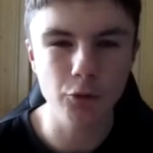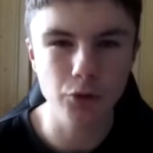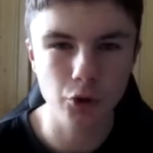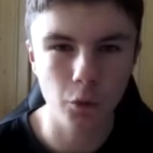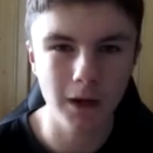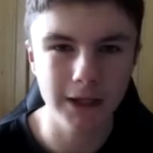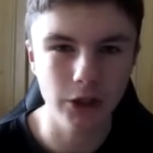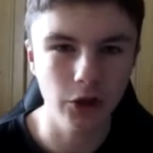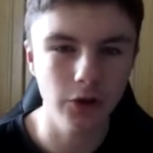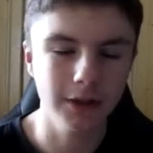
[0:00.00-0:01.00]
was quite
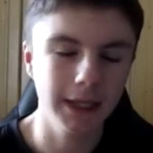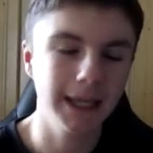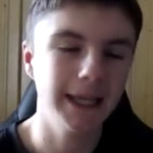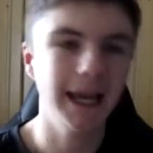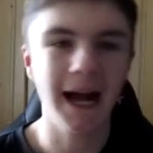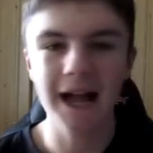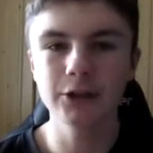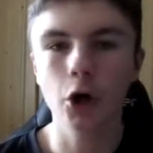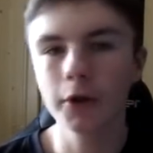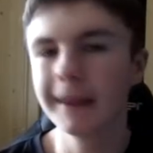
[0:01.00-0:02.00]
good. It had
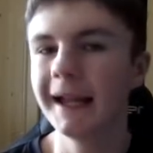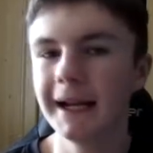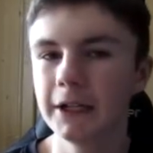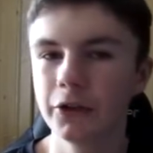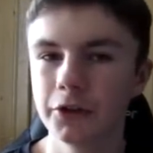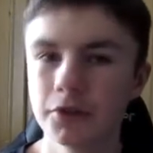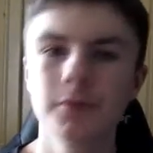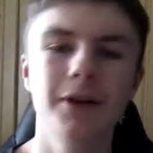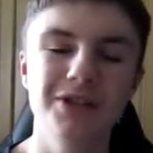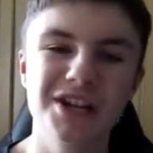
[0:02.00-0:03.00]
online on it as
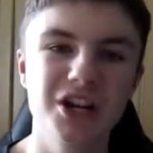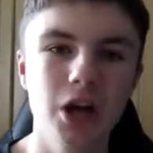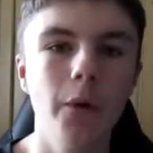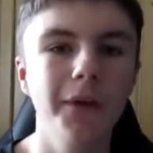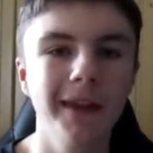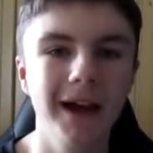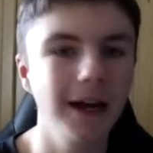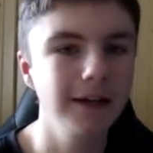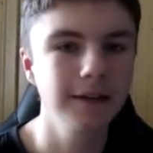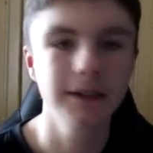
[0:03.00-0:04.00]
well, you could go
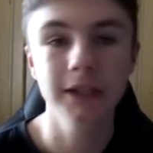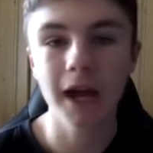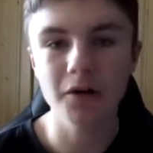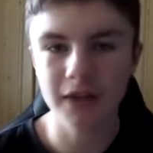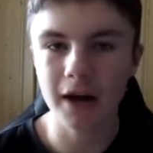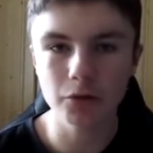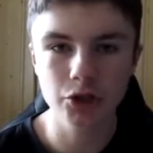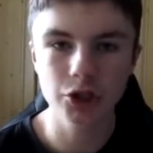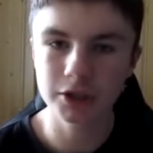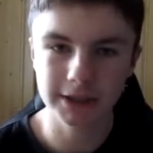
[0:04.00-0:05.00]
online. That, that was
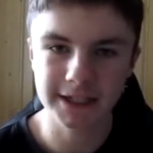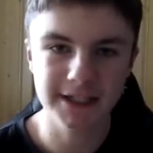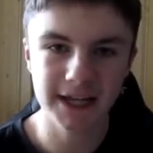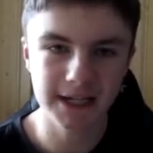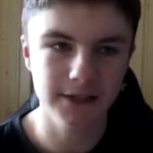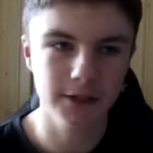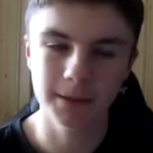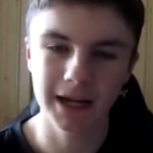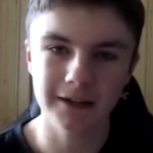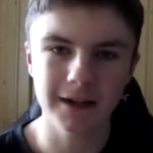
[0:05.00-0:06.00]
just insane to
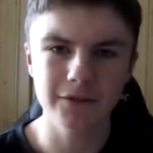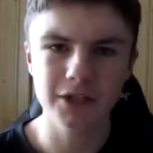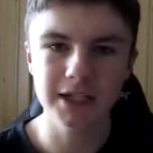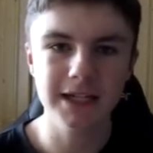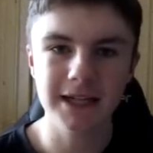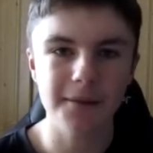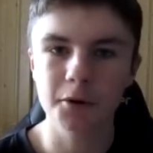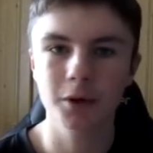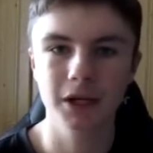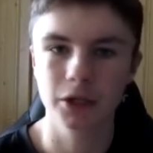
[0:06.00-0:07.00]
me. I've never seen a demo
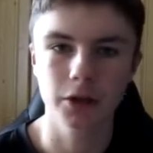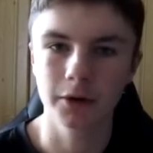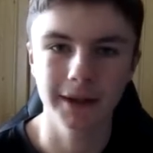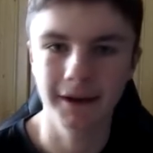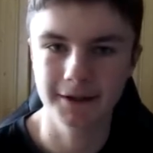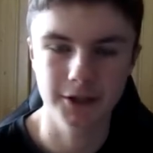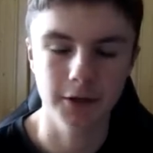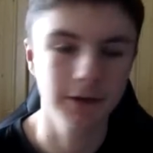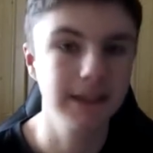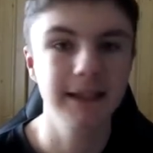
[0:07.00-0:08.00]
where you could go online,
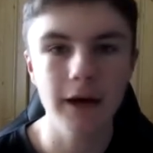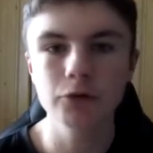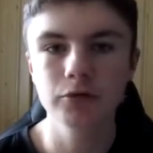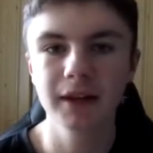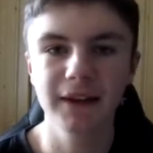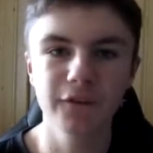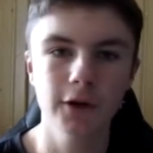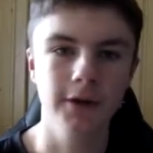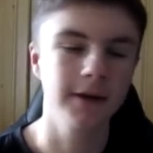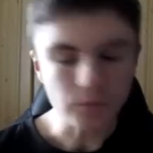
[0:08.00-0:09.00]
so that was really
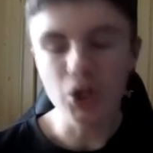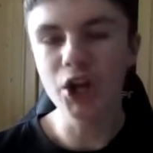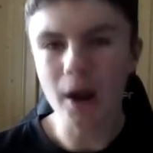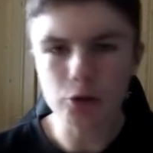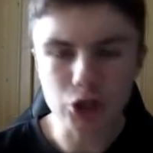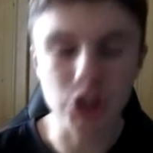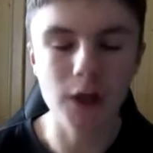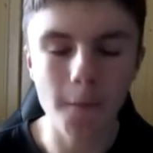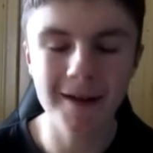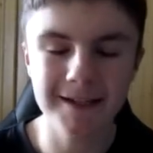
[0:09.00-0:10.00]
fun. And I was
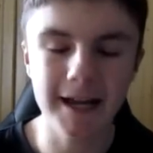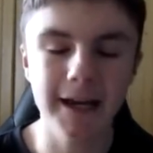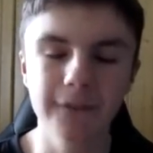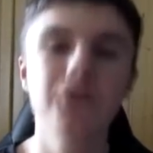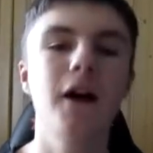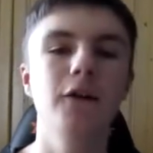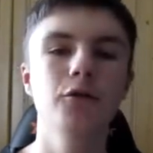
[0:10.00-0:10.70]
so excited for that